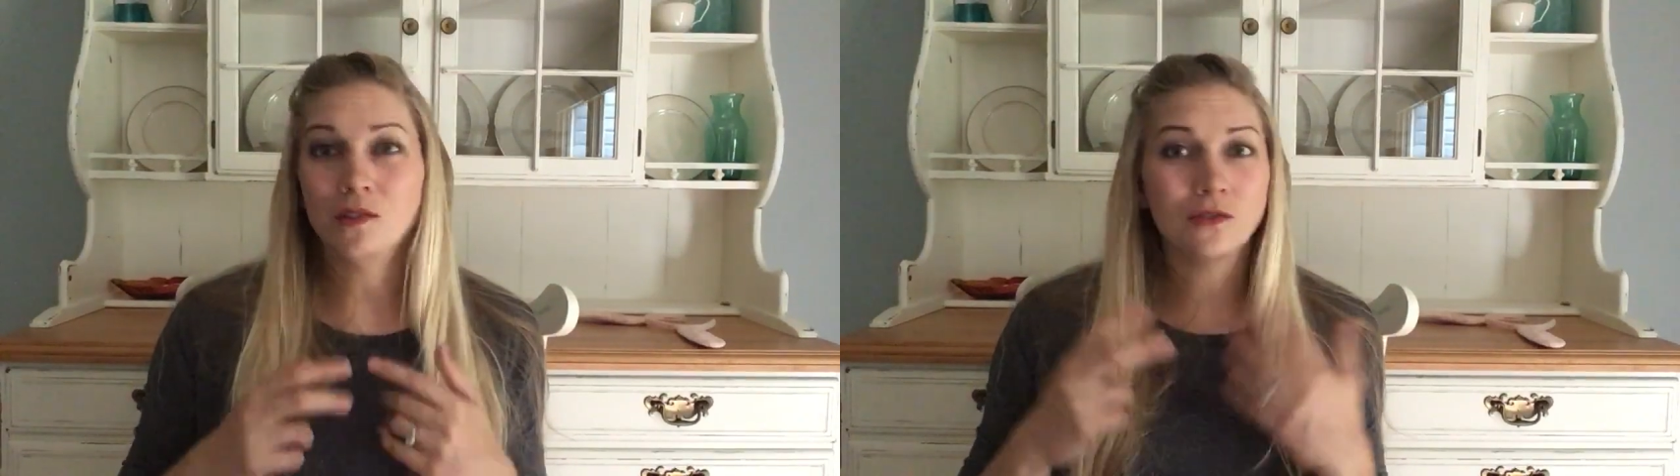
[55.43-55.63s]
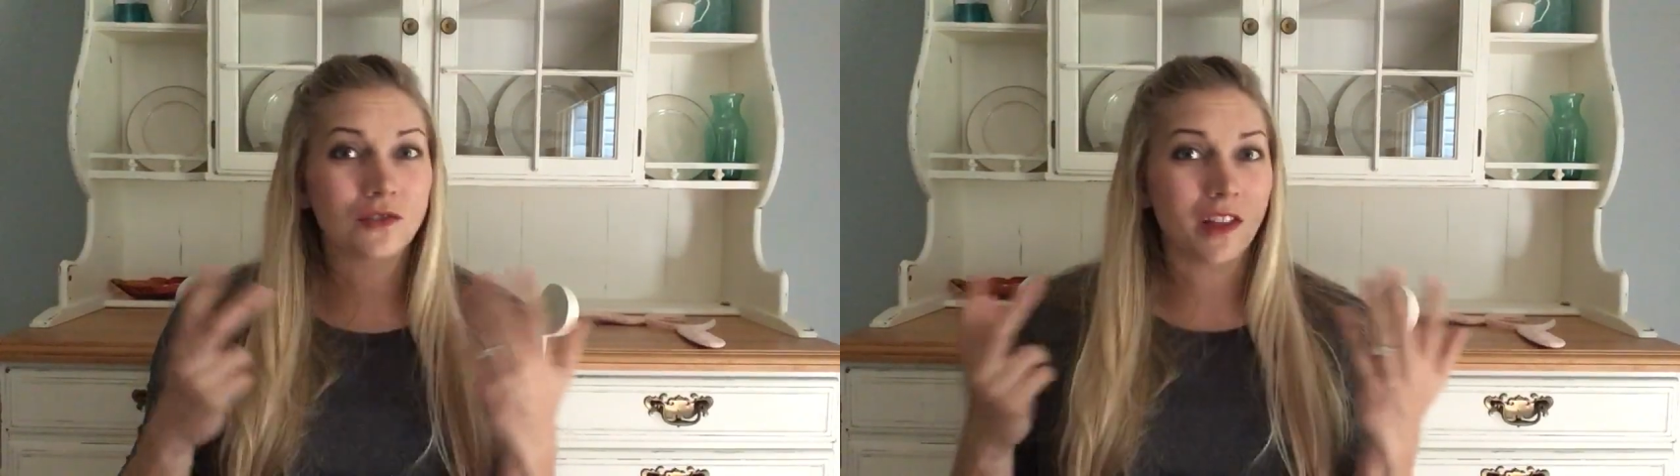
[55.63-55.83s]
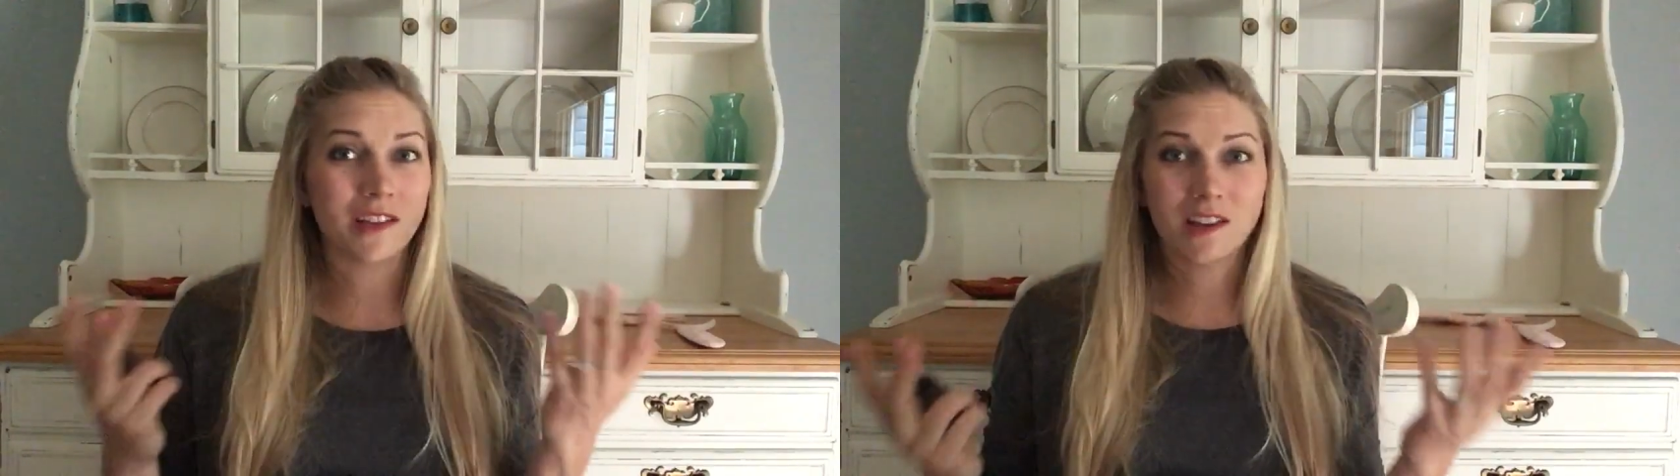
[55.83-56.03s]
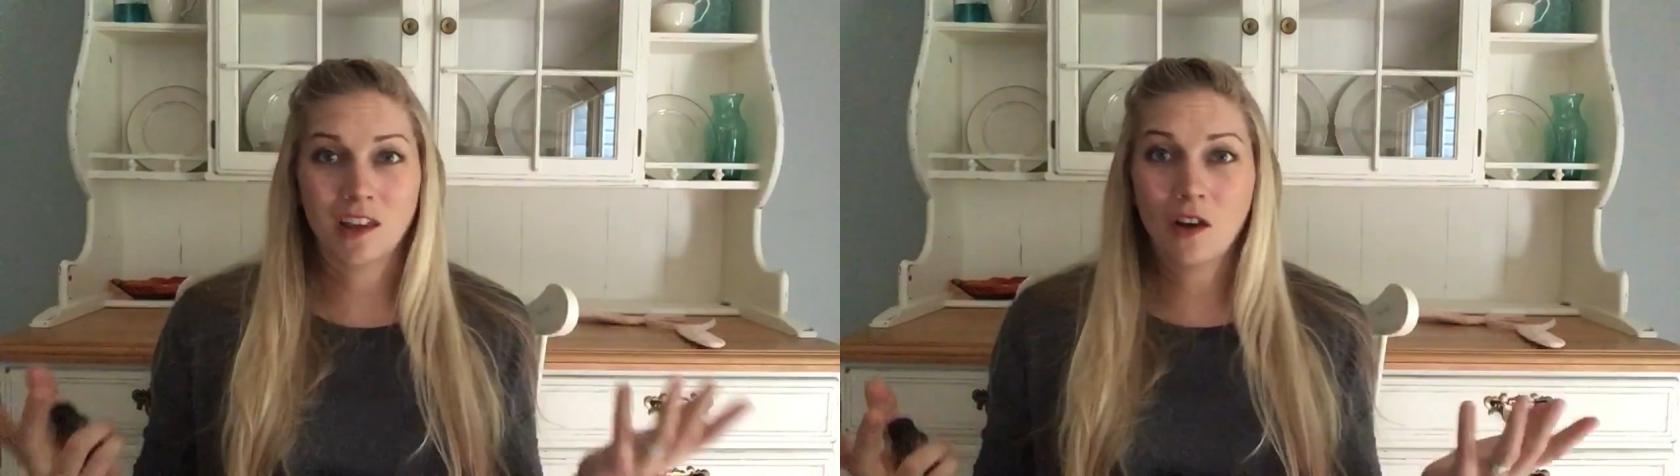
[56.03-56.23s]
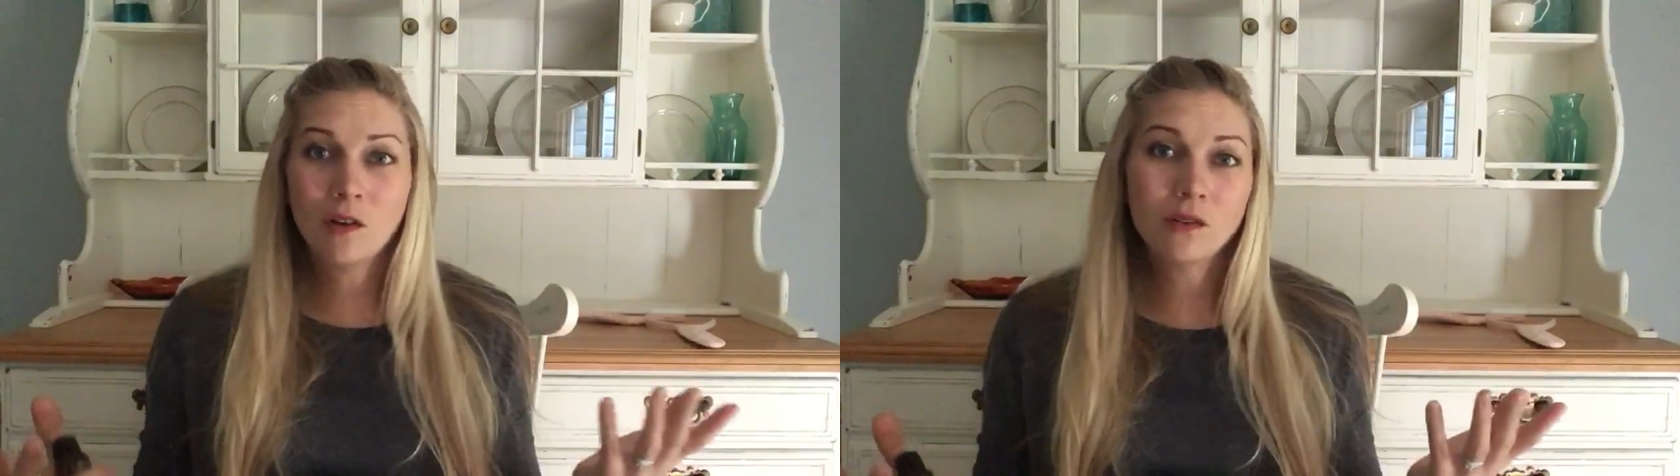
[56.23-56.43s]
neutralize
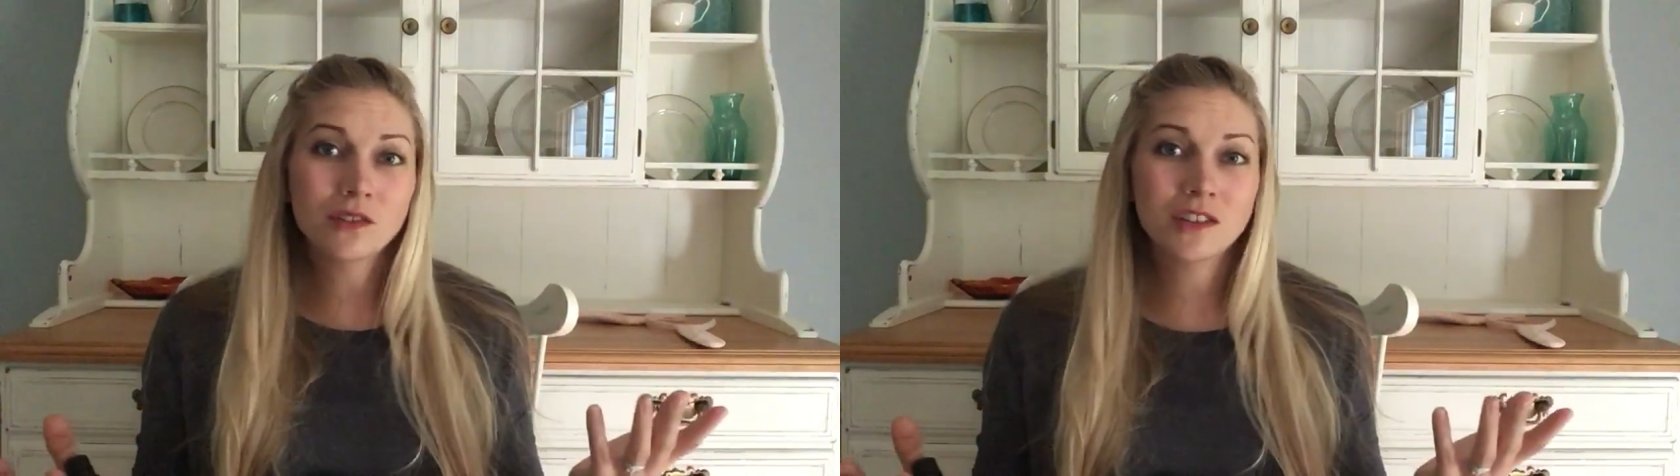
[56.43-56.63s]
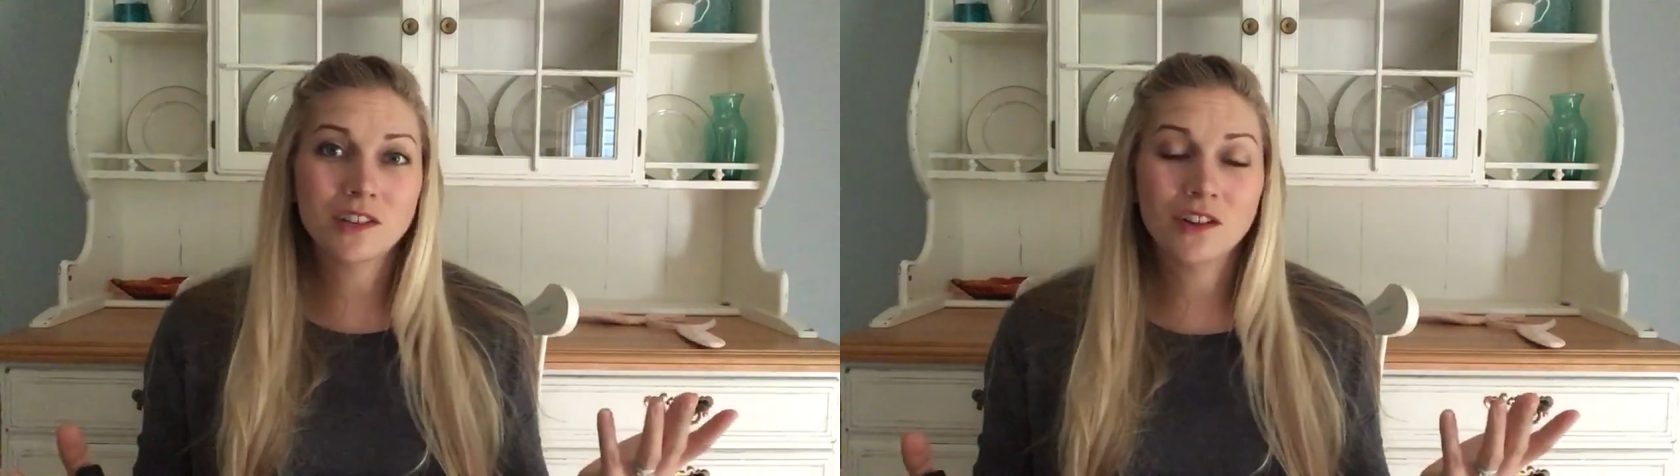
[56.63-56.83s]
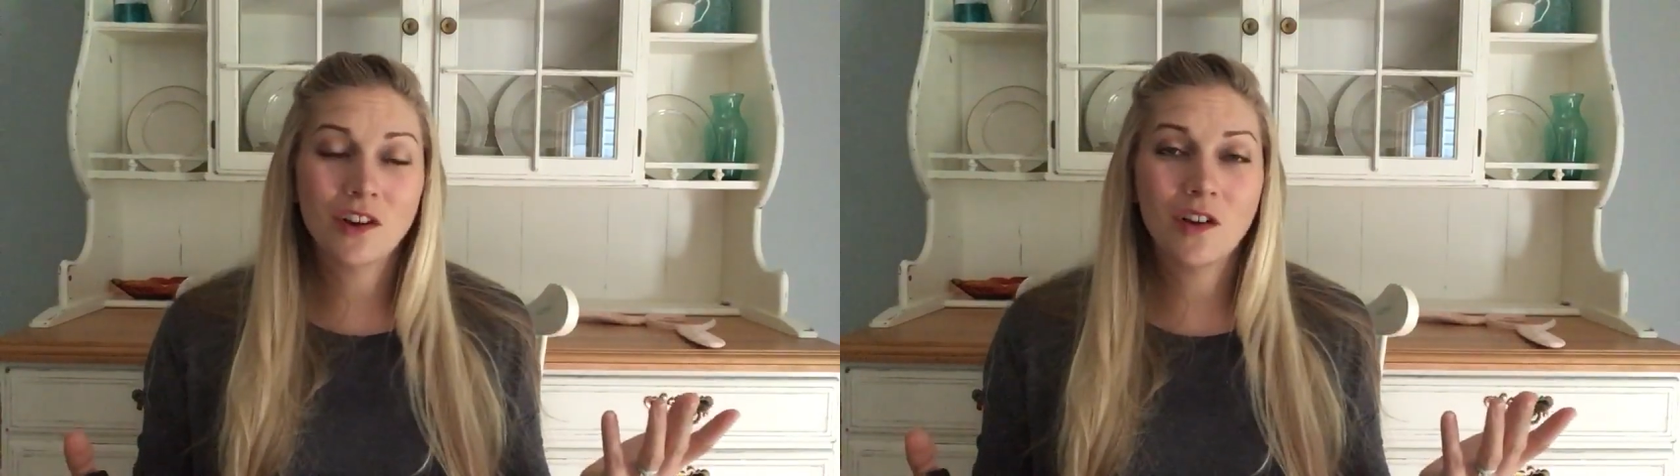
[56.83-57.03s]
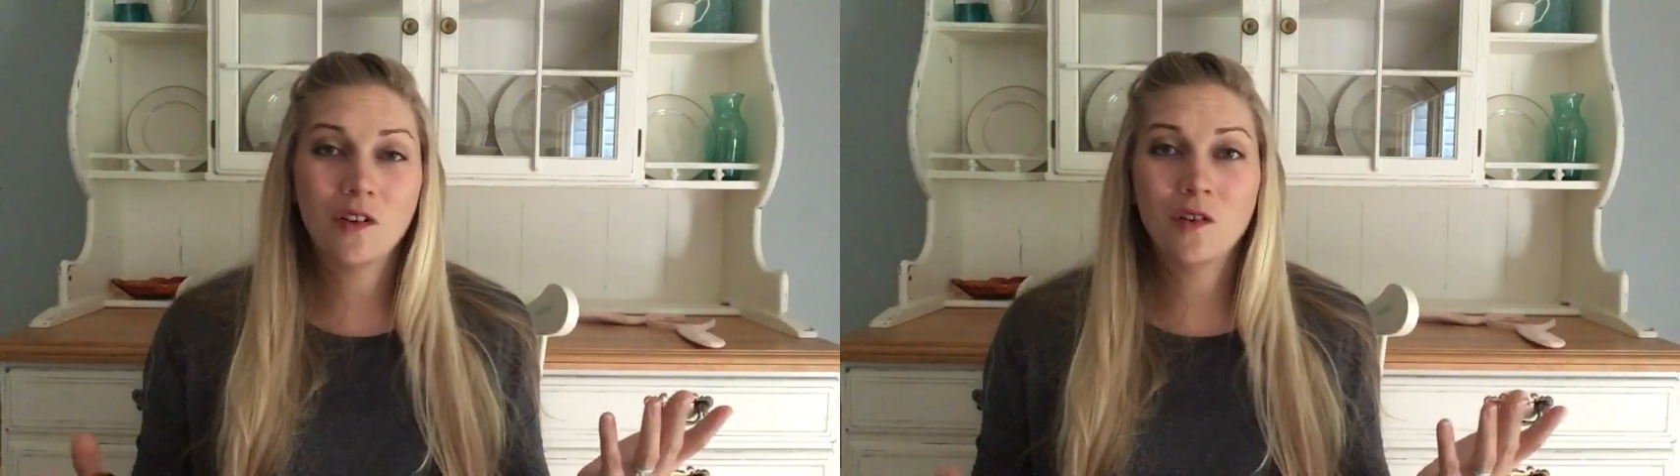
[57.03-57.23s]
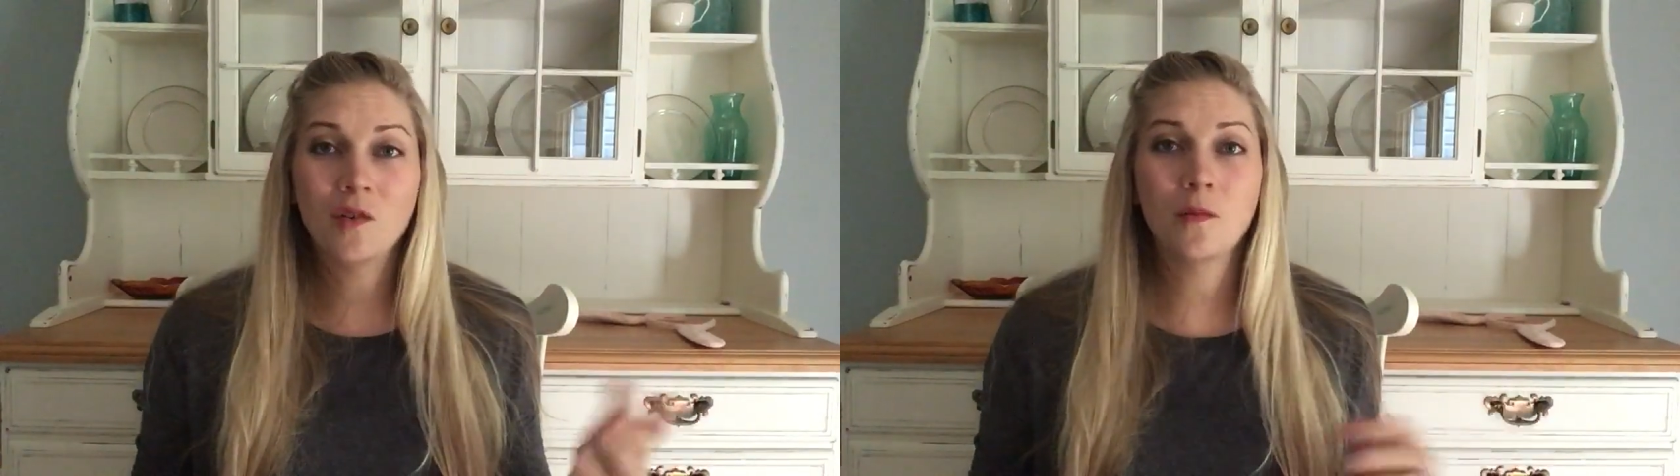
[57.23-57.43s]
any odors in your
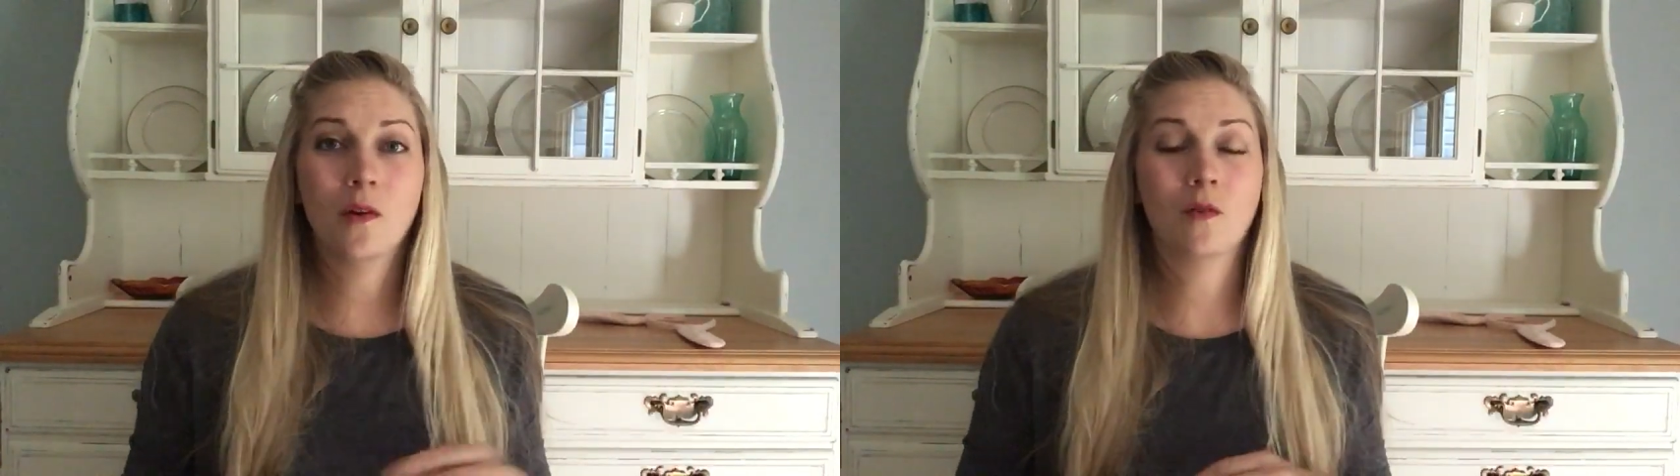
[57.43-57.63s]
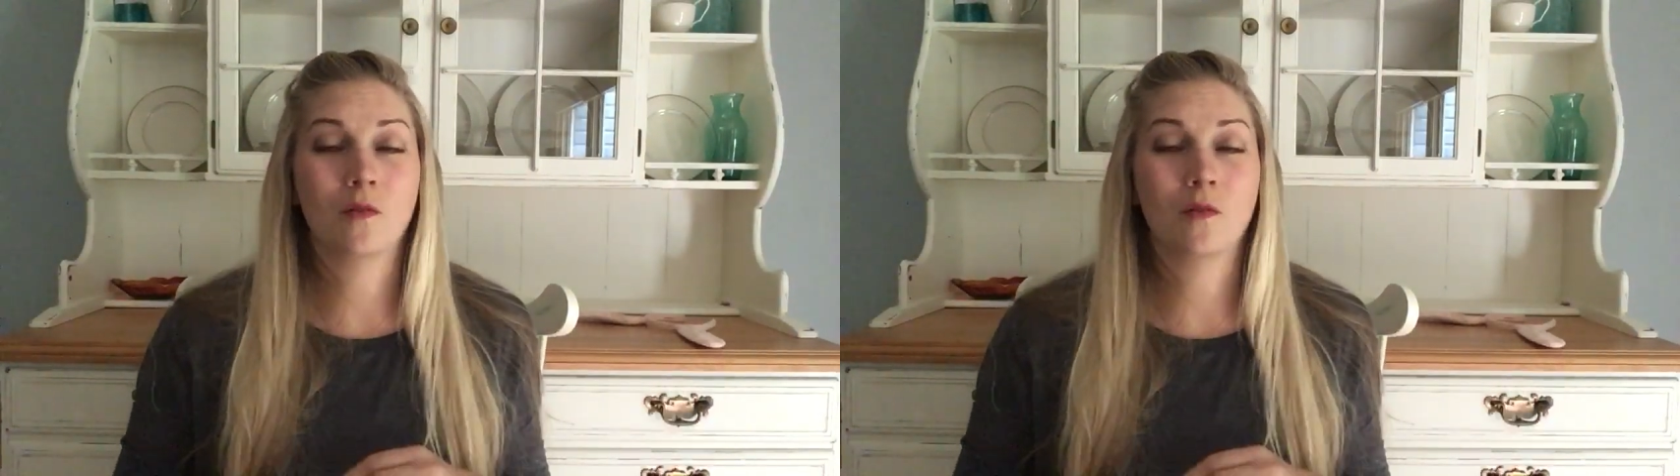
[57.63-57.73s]
home